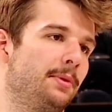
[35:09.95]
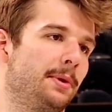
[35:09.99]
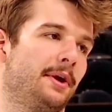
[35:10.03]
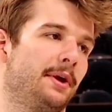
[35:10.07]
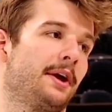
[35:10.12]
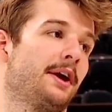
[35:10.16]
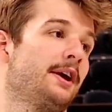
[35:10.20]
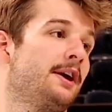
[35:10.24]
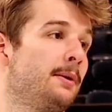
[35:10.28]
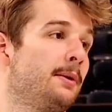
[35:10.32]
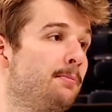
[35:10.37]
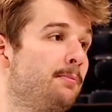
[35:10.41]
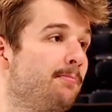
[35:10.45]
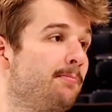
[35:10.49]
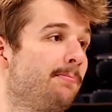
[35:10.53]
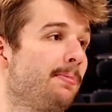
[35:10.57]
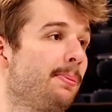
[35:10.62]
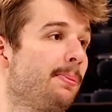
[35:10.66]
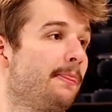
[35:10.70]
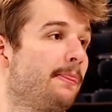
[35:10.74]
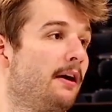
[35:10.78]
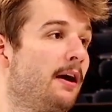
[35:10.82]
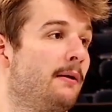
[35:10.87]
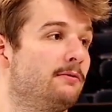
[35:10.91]
Like
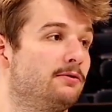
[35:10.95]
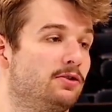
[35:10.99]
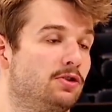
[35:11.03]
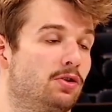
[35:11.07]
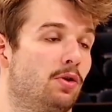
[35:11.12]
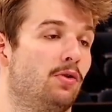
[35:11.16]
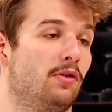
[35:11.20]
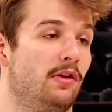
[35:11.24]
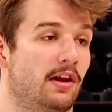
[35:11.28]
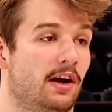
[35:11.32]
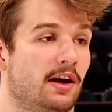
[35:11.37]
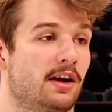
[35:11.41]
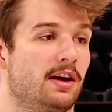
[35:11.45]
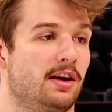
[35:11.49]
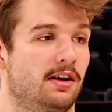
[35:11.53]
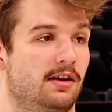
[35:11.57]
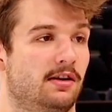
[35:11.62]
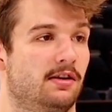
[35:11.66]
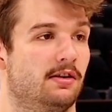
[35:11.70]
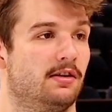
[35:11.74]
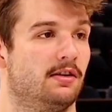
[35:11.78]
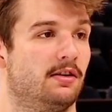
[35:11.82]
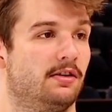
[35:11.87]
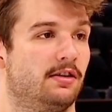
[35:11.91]
I'm so
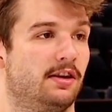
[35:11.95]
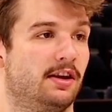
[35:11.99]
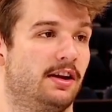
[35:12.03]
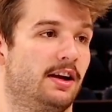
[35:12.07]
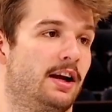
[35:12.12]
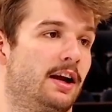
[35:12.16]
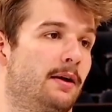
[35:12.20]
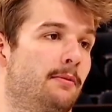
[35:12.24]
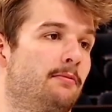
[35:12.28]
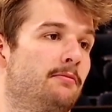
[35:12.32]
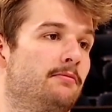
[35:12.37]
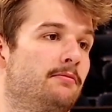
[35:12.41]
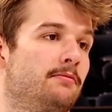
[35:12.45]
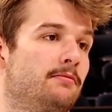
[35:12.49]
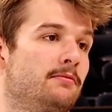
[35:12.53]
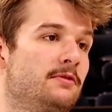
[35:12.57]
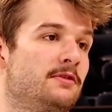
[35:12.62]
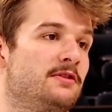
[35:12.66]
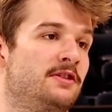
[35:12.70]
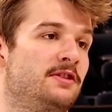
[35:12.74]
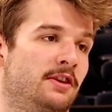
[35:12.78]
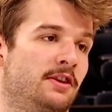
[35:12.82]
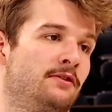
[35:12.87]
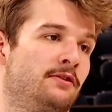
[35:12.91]
lucky that I'm
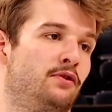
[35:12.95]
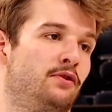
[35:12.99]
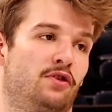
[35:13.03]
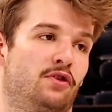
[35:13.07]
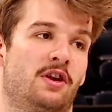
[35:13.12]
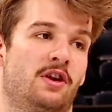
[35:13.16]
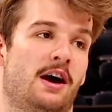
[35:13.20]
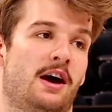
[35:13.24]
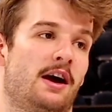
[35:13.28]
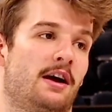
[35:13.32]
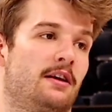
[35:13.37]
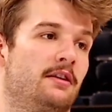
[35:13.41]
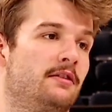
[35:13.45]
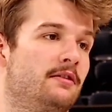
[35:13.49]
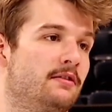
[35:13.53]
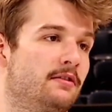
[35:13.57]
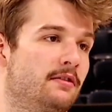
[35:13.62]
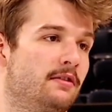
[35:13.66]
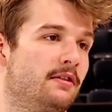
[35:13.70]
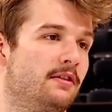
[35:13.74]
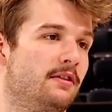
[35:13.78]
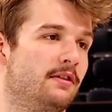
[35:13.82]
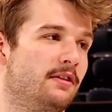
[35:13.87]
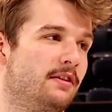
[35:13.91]

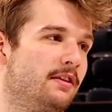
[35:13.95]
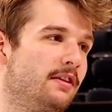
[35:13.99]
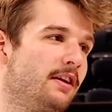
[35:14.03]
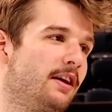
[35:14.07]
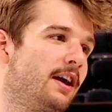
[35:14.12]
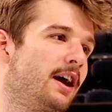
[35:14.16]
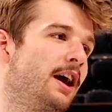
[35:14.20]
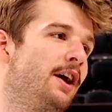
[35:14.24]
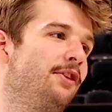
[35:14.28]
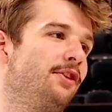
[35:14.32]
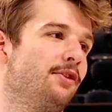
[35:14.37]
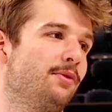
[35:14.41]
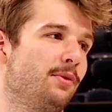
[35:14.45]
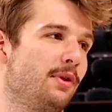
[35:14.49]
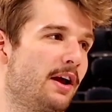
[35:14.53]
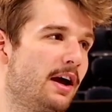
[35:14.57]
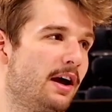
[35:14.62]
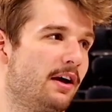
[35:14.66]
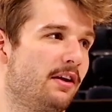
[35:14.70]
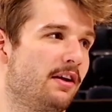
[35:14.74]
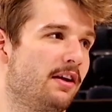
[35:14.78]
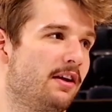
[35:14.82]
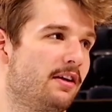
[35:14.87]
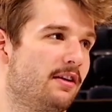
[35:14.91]
6'9", and the
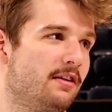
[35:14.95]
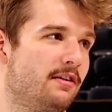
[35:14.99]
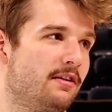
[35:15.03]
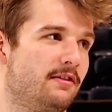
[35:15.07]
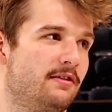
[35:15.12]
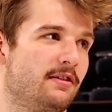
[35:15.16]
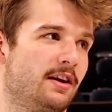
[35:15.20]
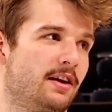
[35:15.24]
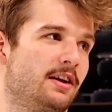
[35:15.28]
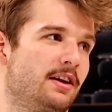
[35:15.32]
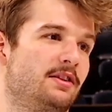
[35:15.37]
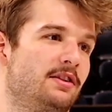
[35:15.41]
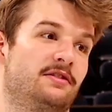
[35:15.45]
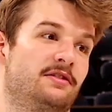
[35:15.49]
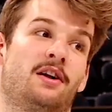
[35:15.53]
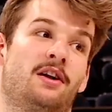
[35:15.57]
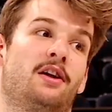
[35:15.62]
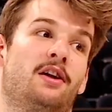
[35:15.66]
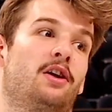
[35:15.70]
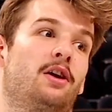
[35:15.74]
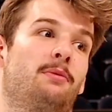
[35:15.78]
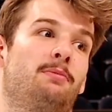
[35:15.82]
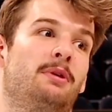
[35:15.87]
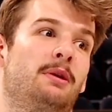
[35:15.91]
reality is like there's not a
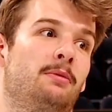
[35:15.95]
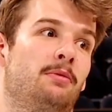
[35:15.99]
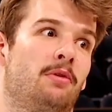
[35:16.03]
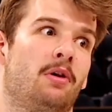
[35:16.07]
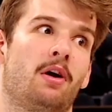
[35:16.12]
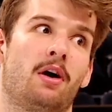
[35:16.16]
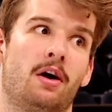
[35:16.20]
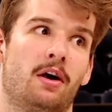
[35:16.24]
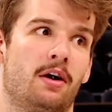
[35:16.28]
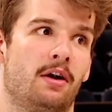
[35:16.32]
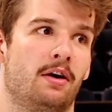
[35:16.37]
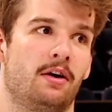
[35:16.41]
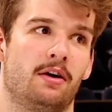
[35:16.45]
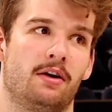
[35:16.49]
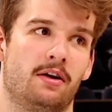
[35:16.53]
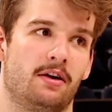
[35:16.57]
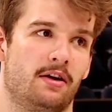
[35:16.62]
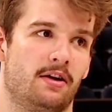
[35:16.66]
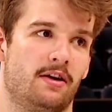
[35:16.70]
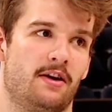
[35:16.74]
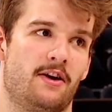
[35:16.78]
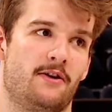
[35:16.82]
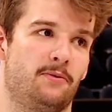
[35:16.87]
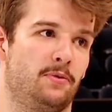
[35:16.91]
lot of people are,
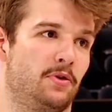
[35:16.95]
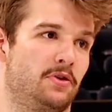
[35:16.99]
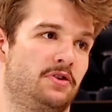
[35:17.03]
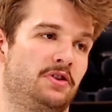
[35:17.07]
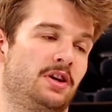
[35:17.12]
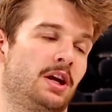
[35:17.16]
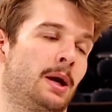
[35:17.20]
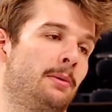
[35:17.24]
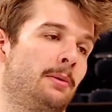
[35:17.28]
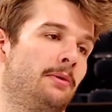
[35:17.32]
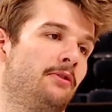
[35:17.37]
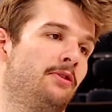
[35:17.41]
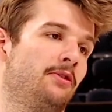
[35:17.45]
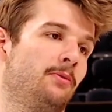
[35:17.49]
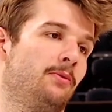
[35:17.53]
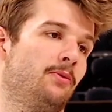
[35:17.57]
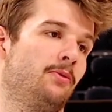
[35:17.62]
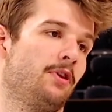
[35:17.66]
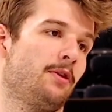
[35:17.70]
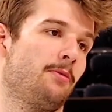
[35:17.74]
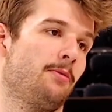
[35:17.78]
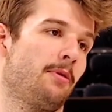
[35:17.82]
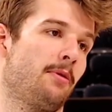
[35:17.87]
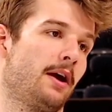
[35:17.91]
especially coming from
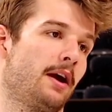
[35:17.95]
Winnipeg.